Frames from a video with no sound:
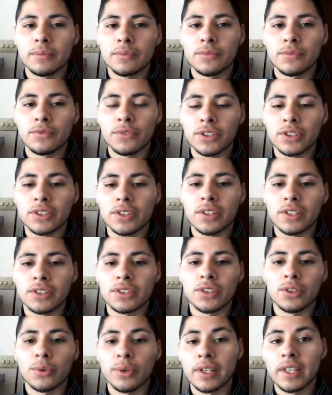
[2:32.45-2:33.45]
first starting.
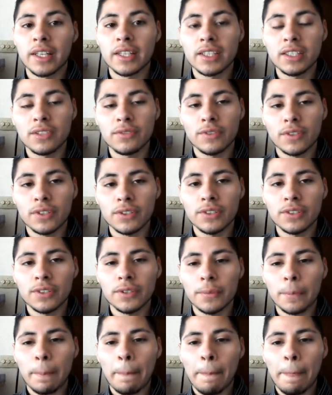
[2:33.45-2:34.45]
So Raigeki's first,
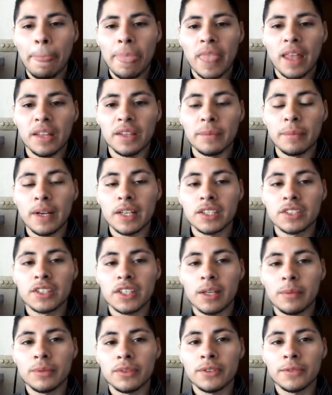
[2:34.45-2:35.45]
and the Magic
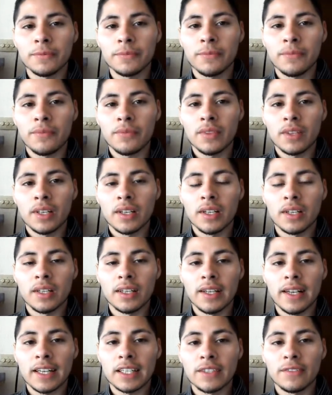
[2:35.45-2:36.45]
Jammer
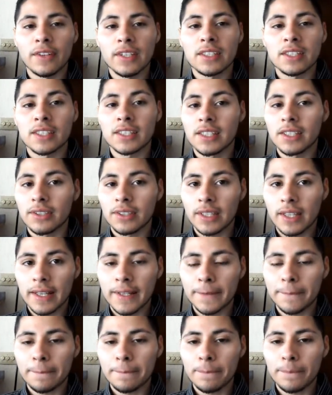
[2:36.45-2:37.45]
activates to kill
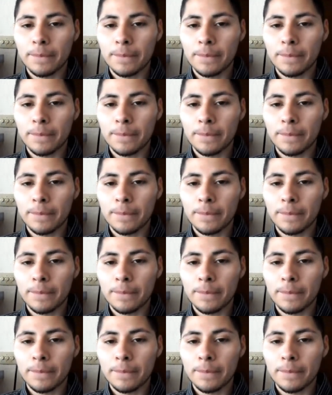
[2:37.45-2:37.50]
that,